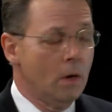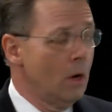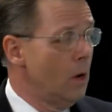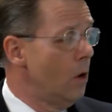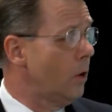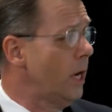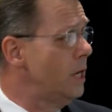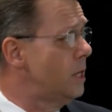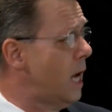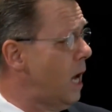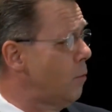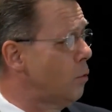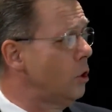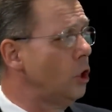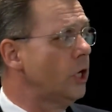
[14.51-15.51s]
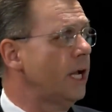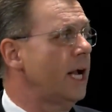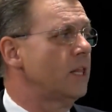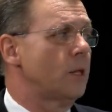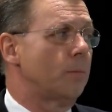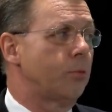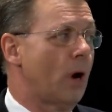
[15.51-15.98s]
Okay, Don, we're looking at
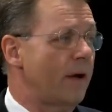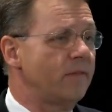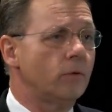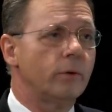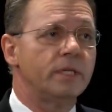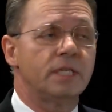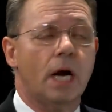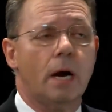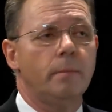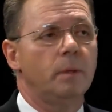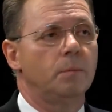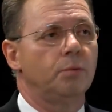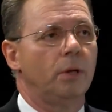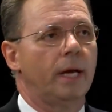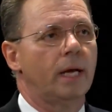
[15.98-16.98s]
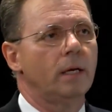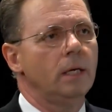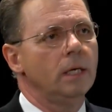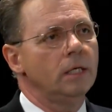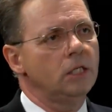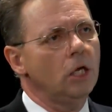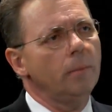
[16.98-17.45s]
the private retirement plan.
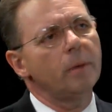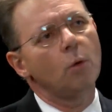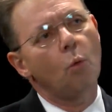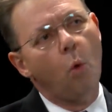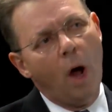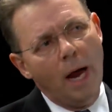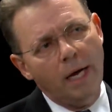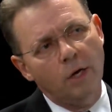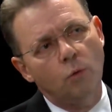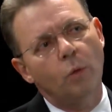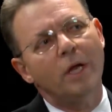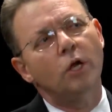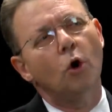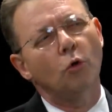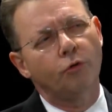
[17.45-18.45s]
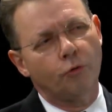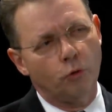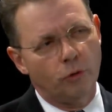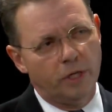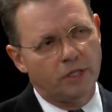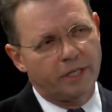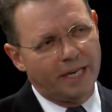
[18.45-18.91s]
Tell me, why did we go through
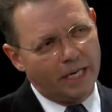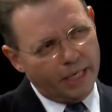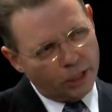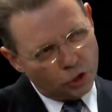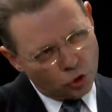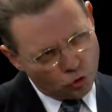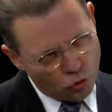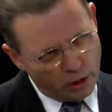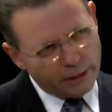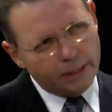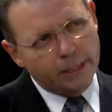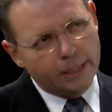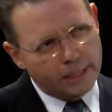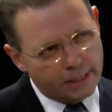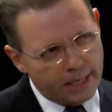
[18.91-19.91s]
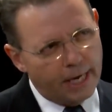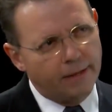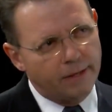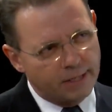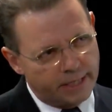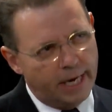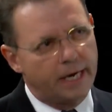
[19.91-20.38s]
this and construct and design
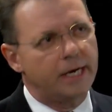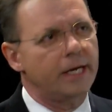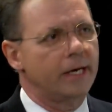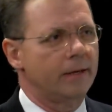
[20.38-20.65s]
this idea?